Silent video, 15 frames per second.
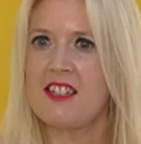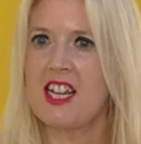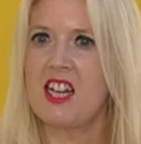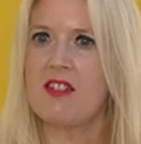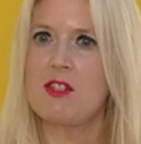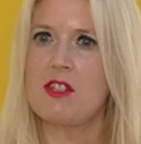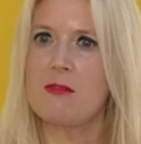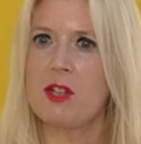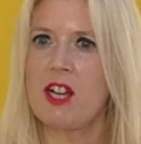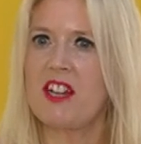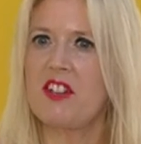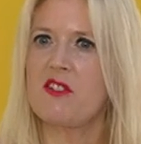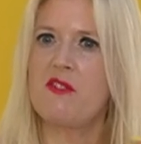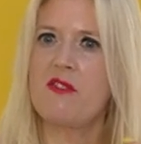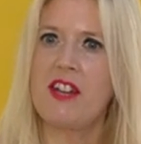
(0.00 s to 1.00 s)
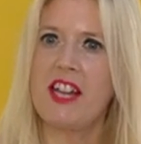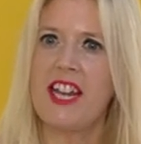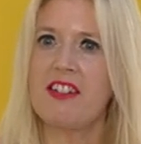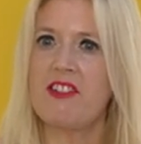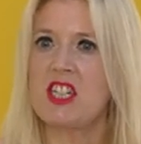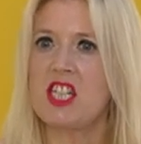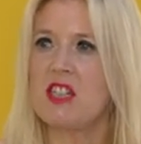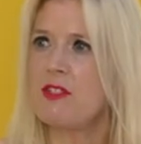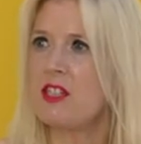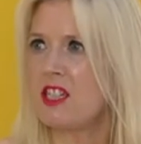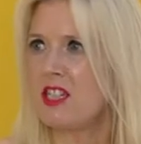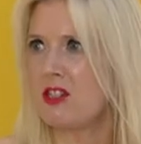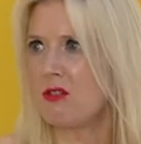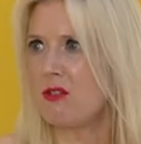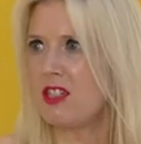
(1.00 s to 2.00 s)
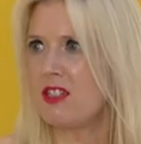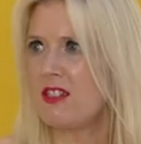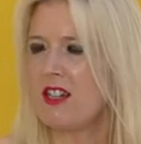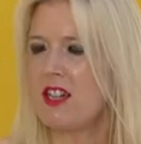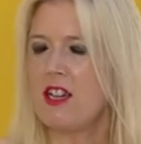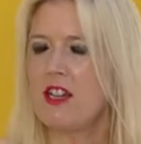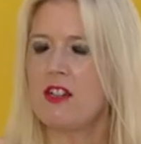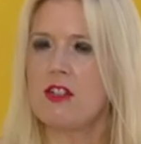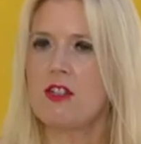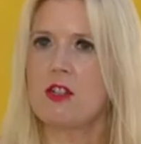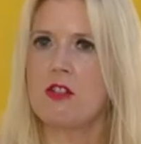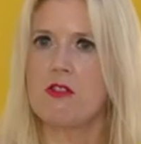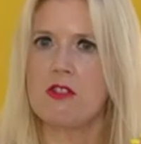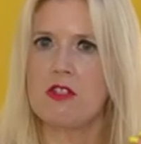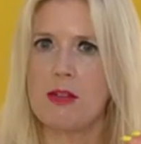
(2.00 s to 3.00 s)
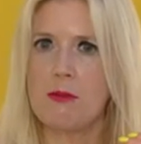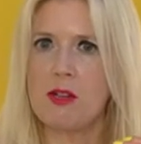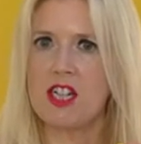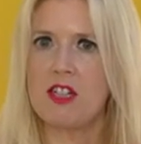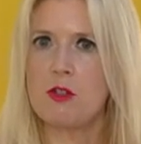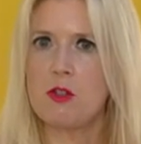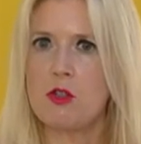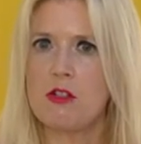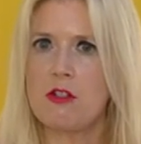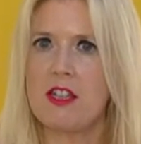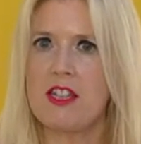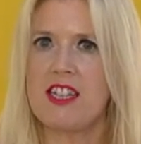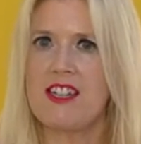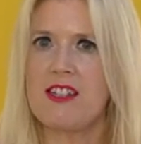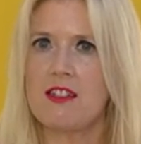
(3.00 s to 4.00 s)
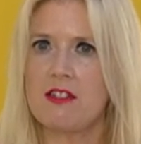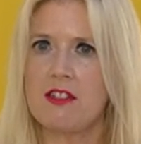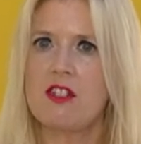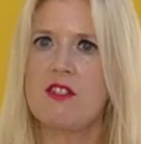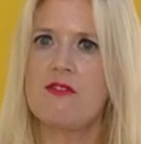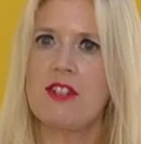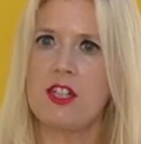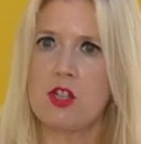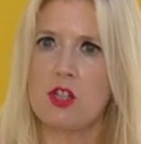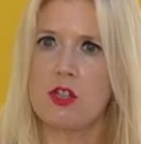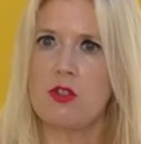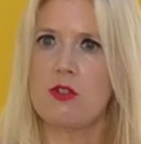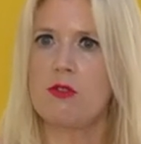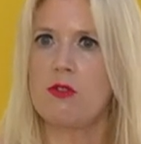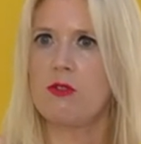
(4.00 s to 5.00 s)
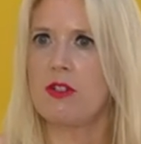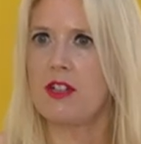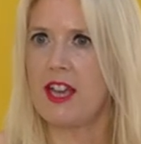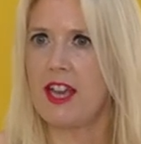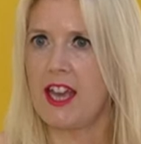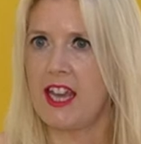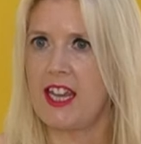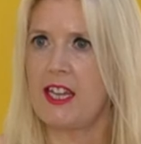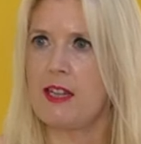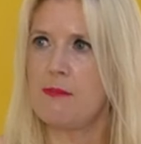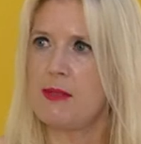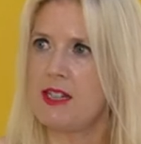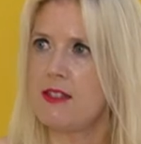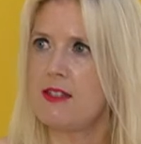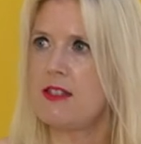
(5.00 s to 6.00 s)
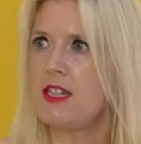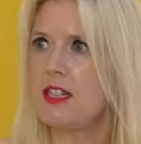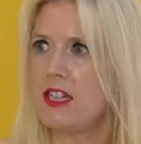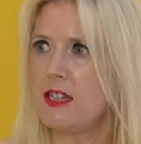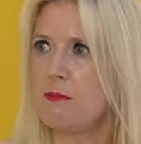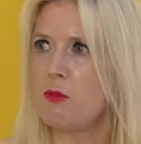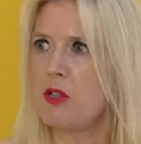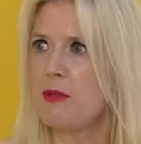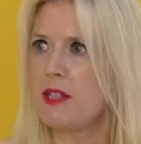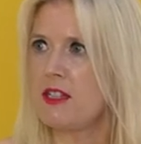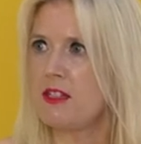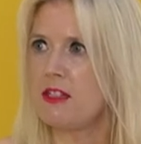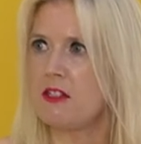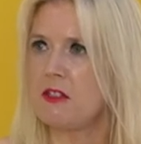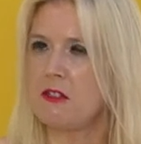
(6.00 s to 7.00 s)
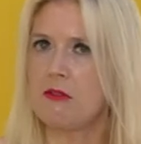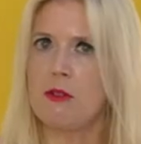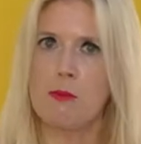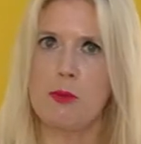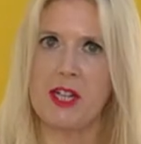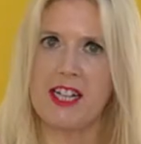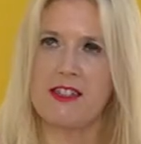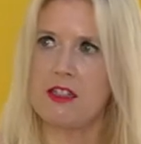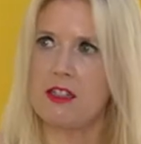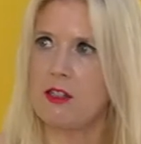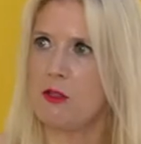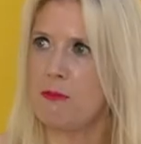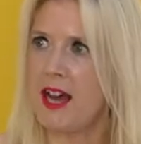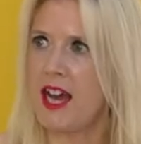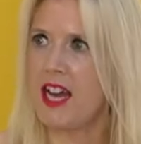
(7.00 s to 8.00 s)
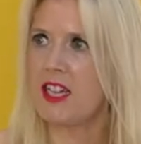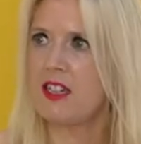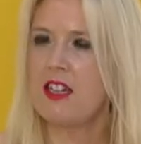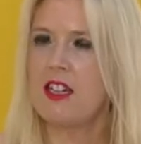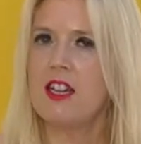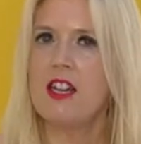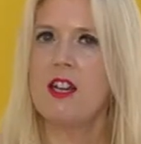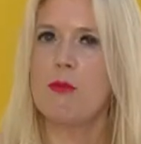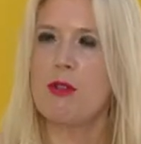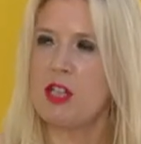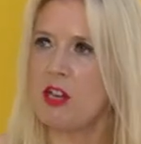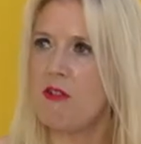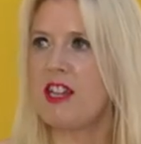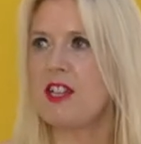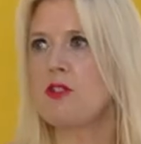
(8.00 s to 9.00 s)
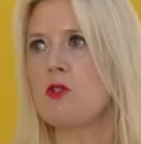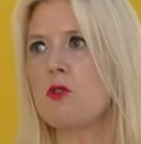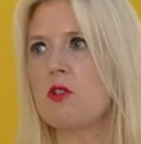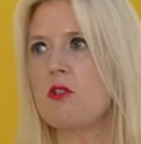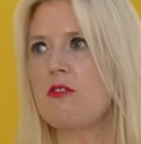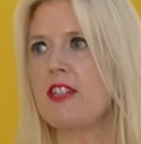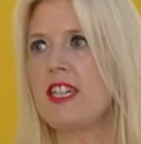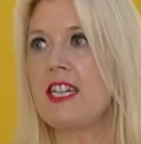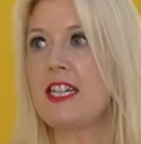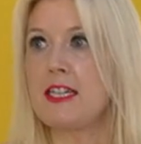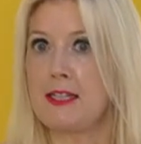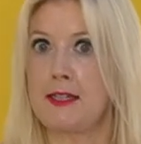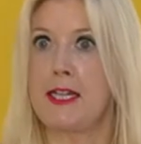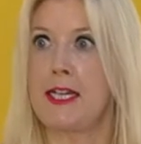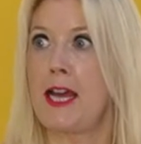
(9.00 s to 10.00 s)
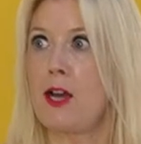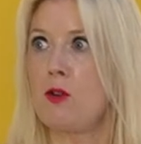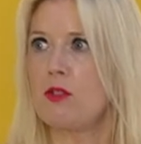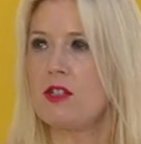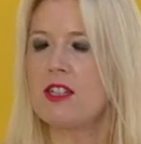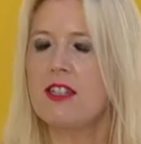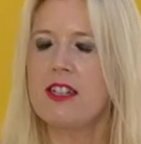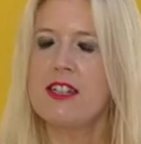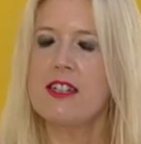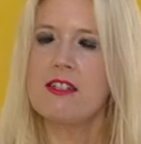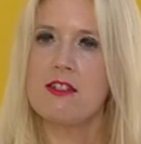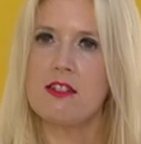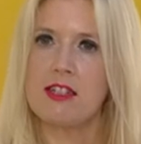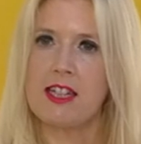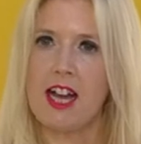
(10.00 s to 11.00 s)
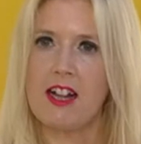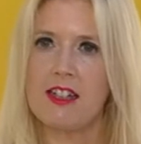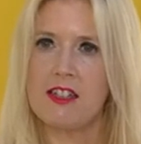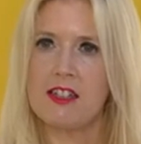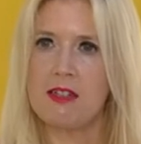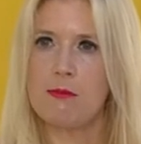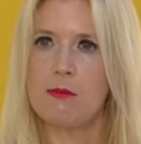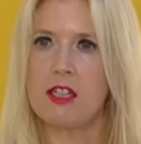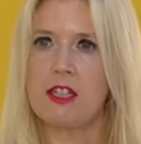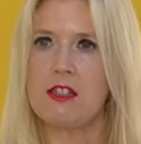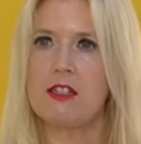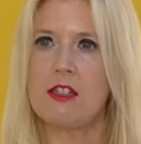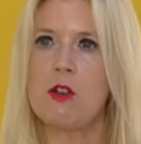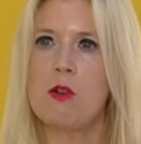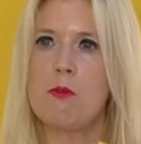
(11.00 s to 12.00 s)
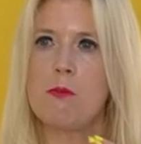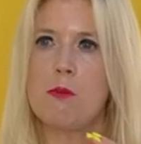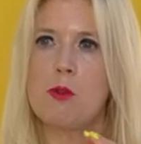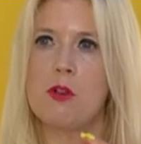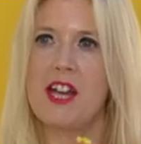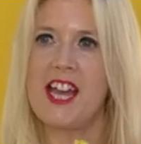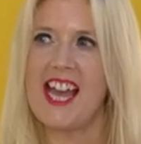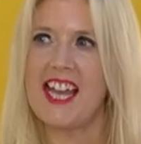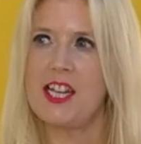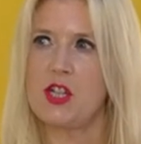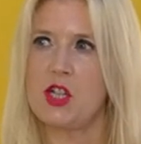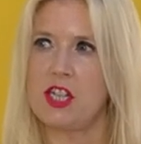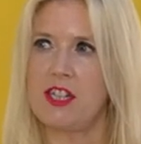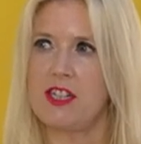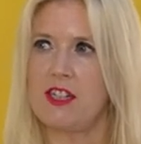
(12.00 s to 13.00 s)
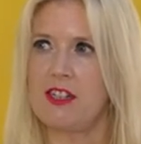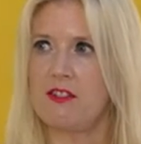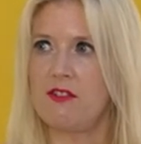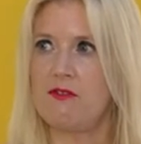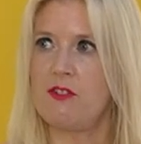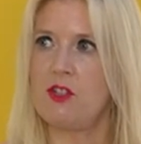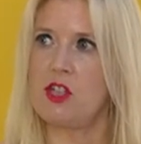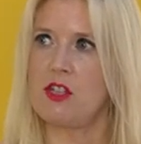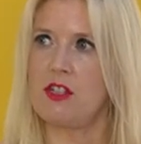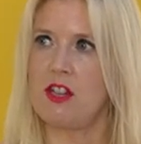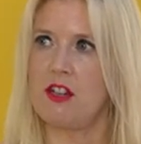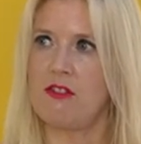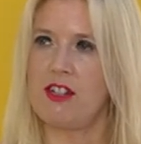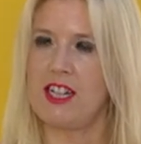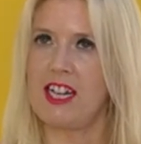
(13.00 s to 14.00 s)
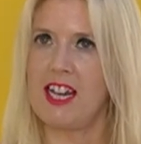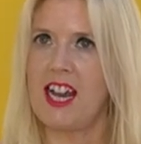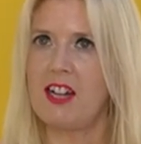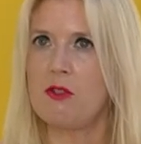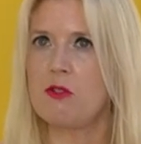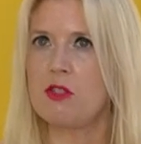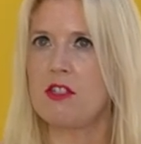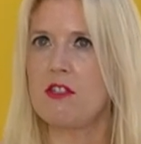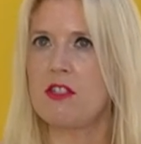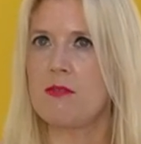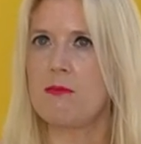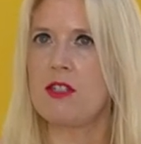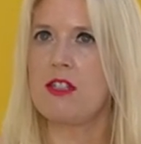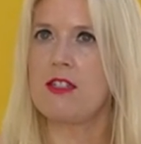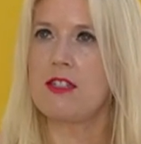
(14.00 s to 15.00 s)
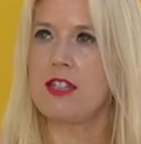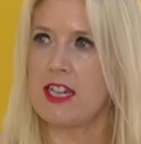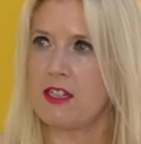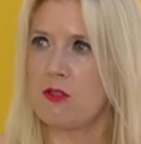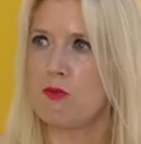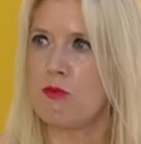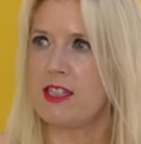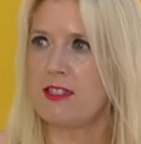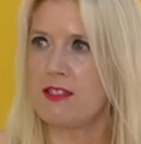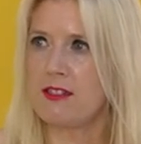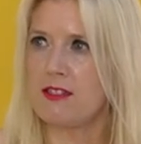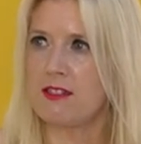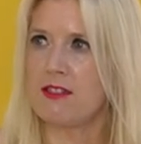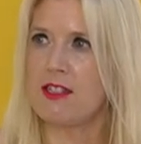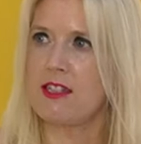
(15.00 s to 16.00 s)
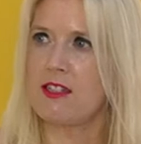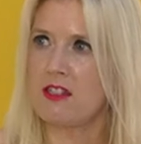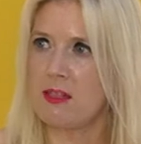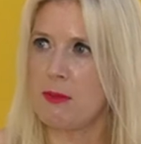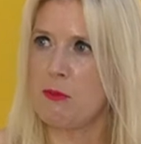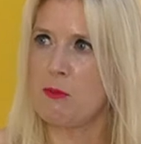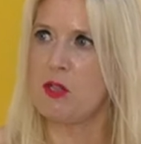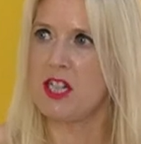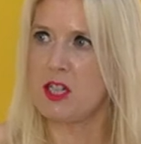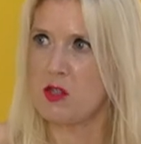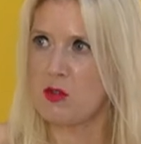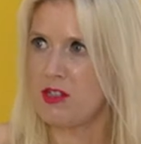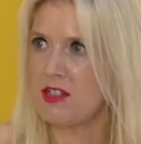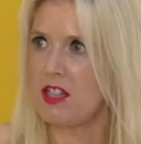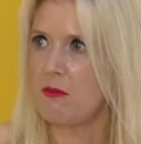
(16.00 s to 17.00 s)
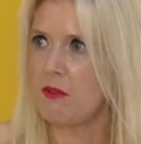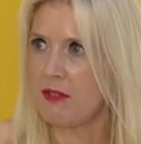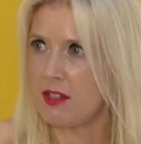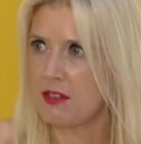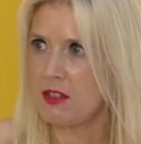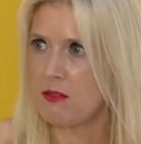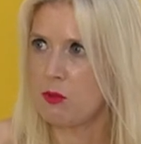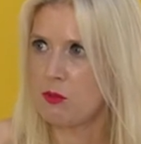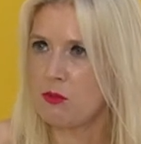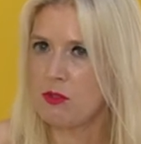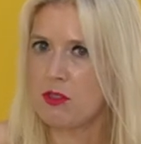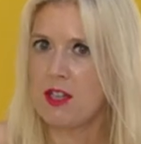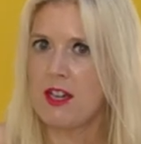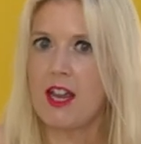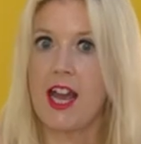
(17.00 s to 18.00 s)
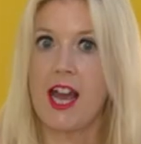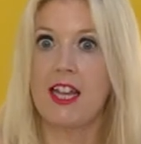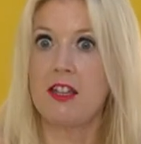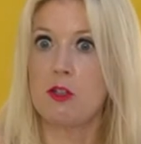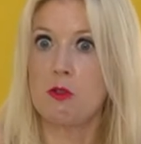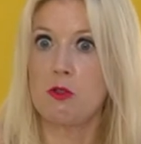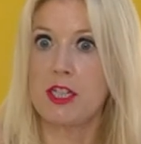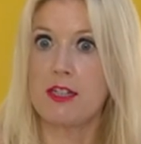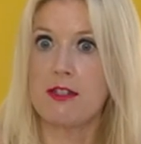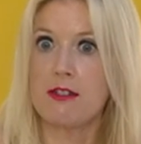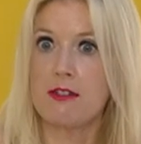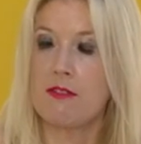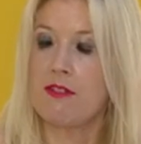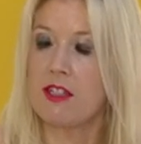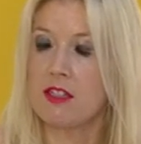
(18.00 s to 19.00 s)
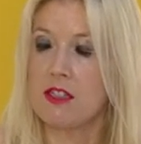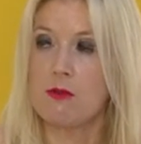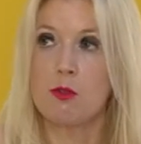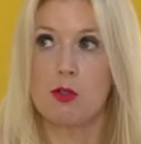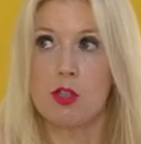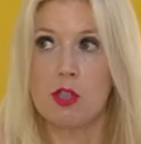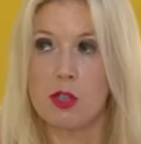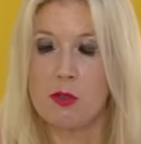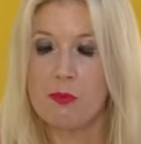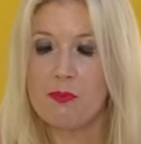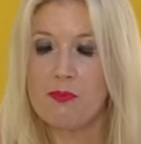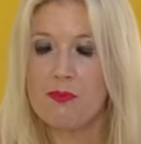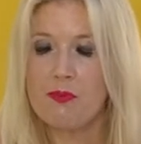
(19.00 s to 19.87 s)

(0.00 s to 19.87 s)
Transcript: to have some kind of flair and creativity to it. So some kind of story that isn't conventional A, B, C, D, boy meets girl, boy gets the girl back. We know that story inside out. So tell us something that's a lot more edgy visionary and also something that takes risks because that's going to be more interesting for festivals and the audiences at festivals too.